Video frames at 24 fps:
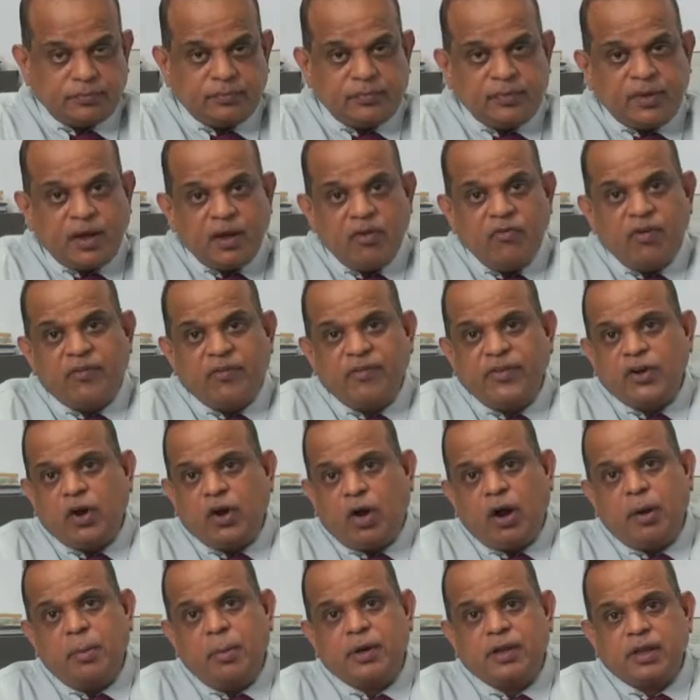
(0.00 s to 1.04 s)
When we talk
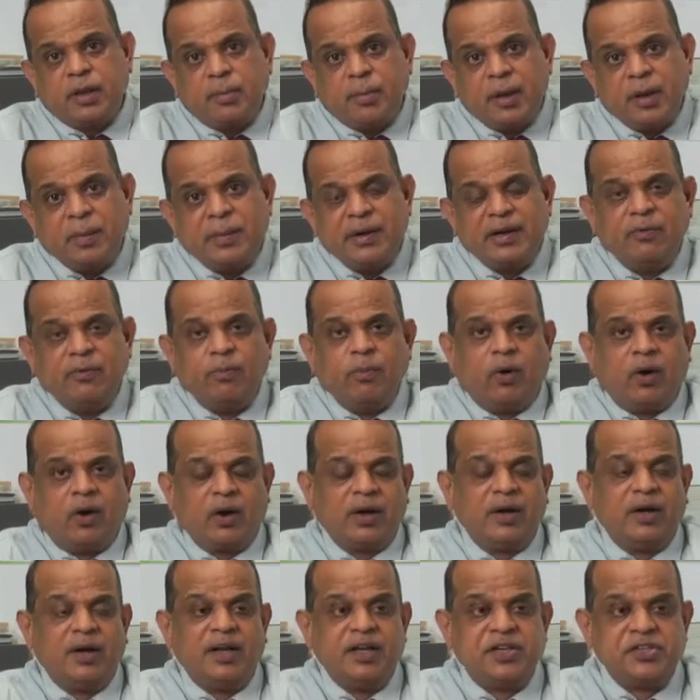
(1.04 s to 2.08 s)
about the baby bottle
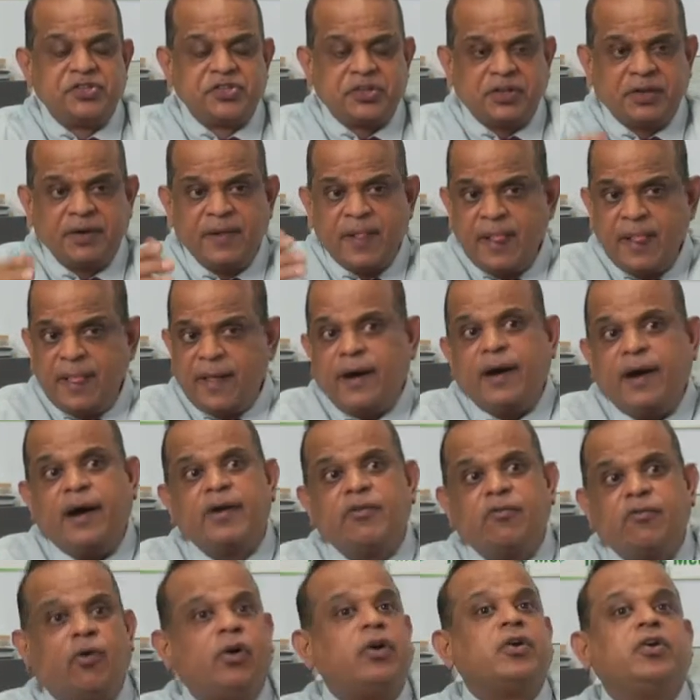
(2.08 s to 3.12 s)
danger, I
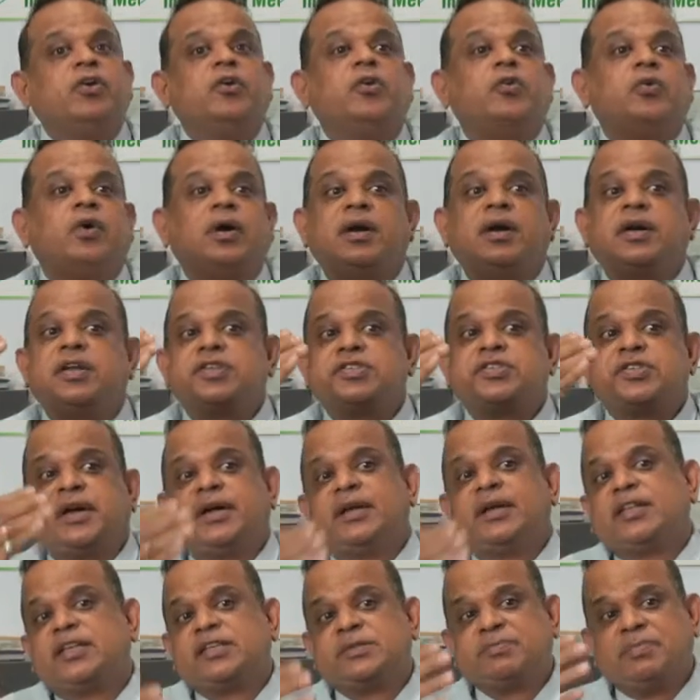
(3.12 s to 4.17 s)
want you to understand this
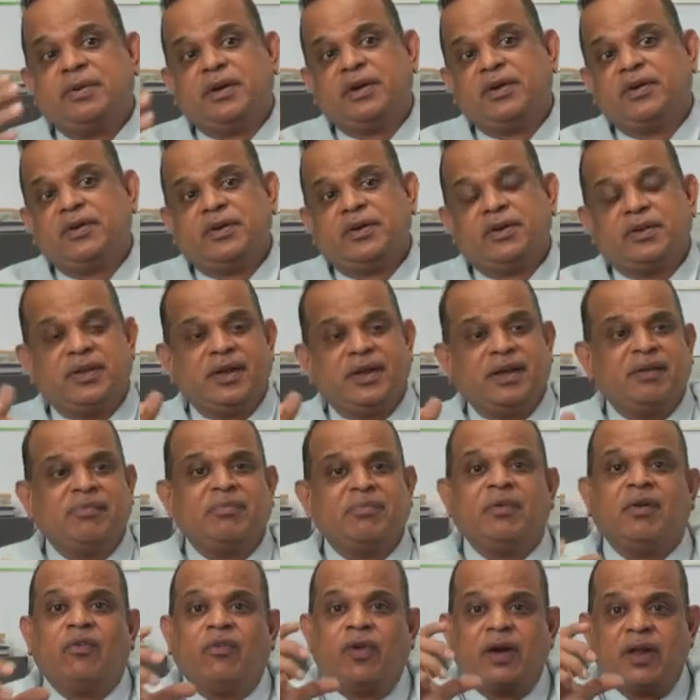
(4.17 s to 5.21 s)
particular thing. Because
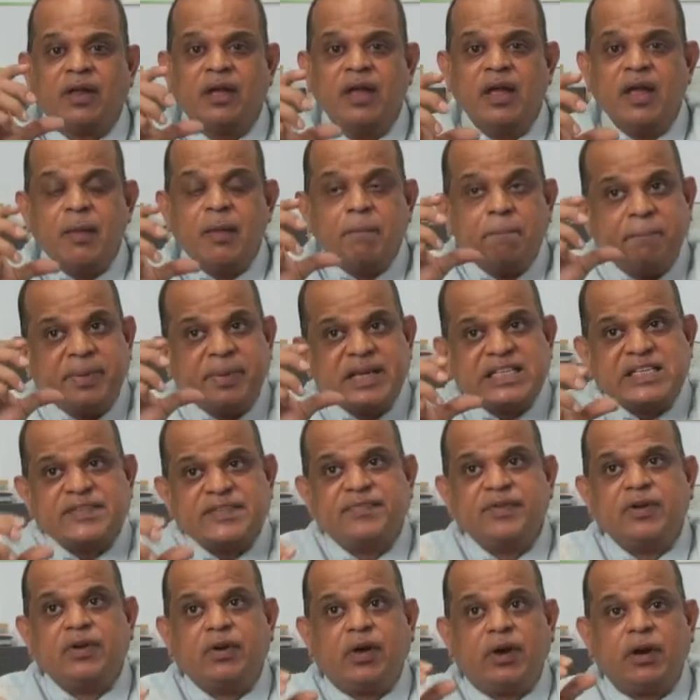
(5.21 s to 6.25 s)
what a
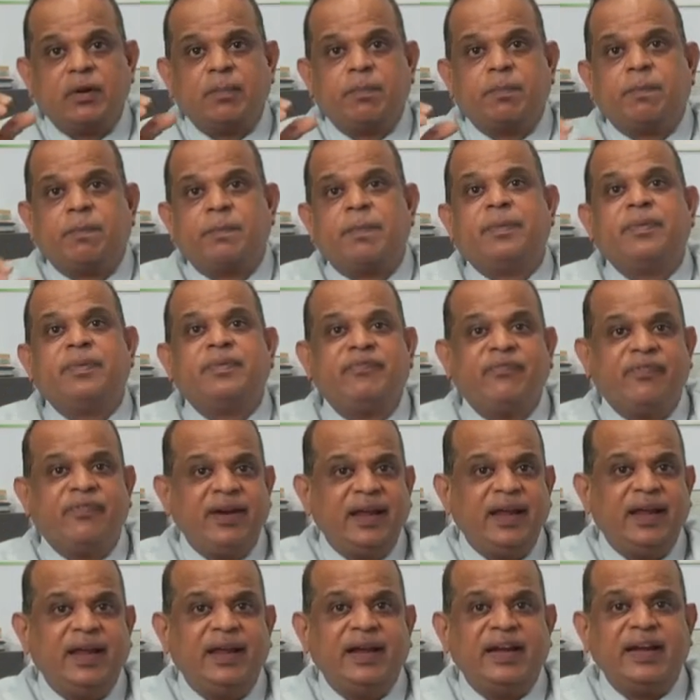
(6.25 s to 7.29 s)
bisphenol free
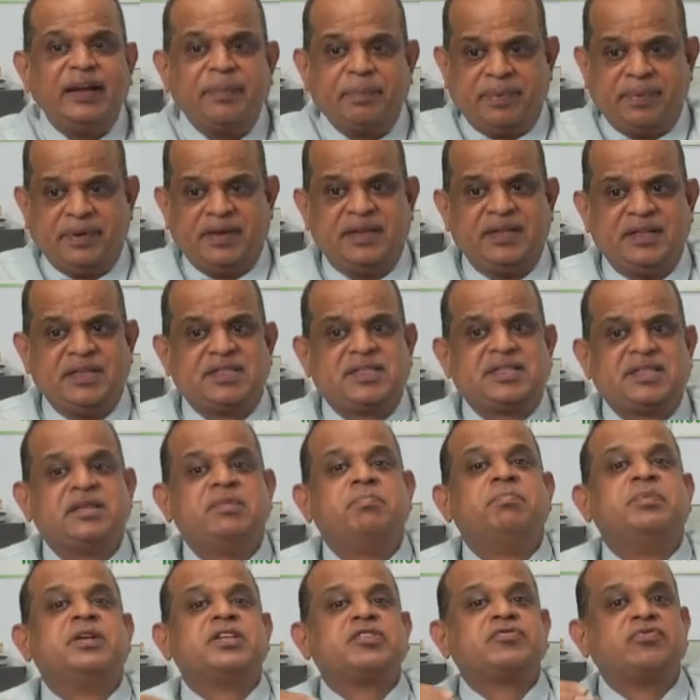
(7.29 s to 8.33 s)
nipples,
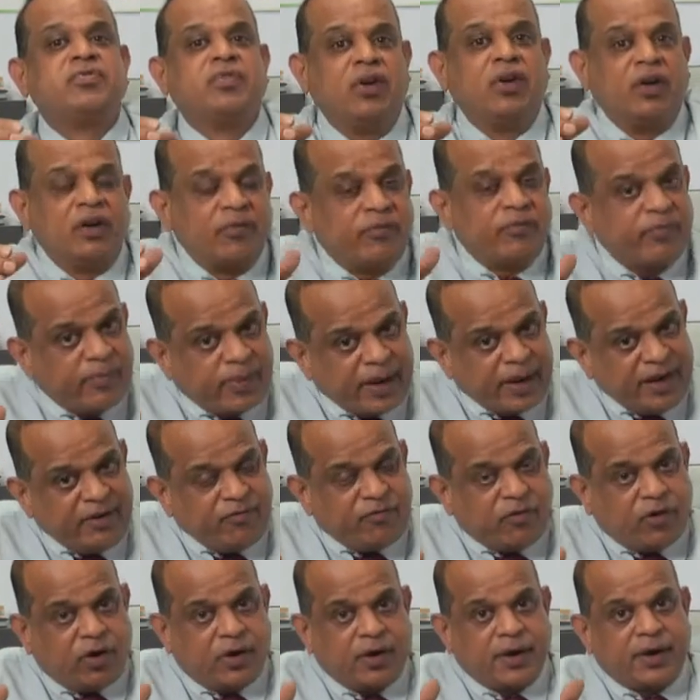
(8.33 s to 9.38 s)
bisphenol free
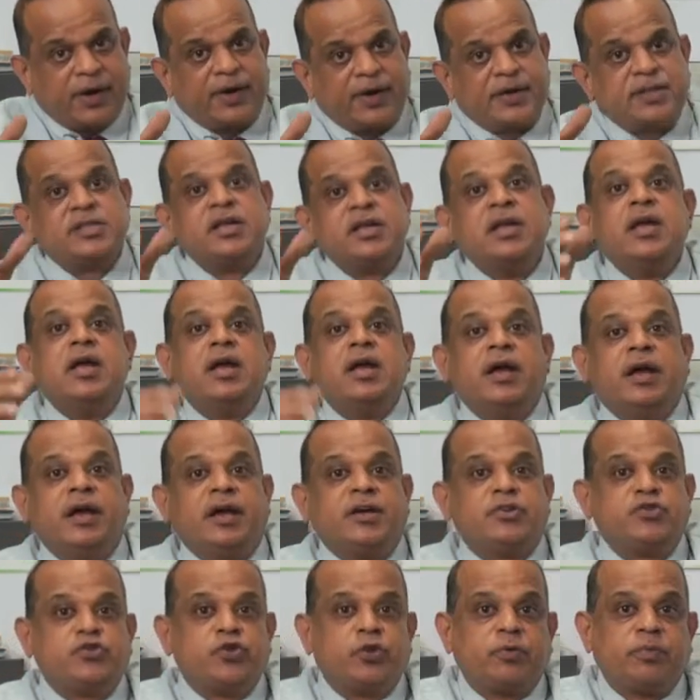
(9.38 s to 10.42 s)
products, it
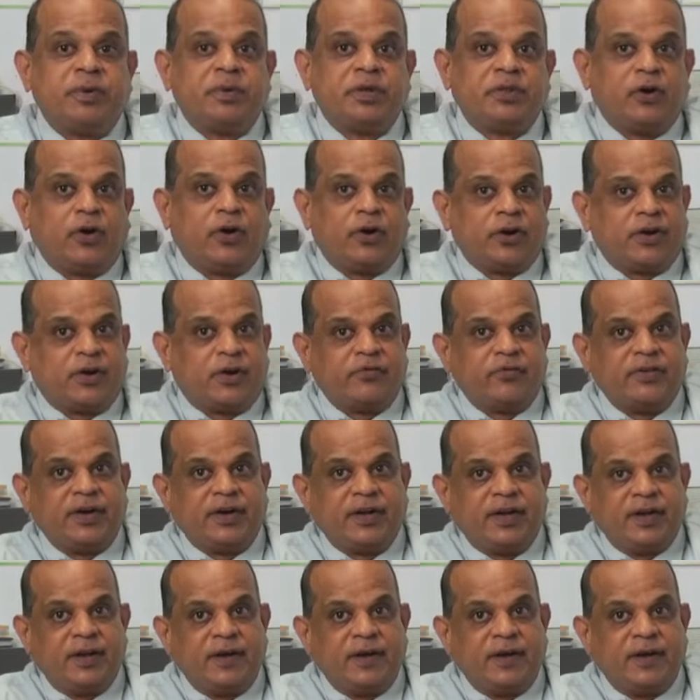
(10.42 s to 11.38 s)
should be the order of the day.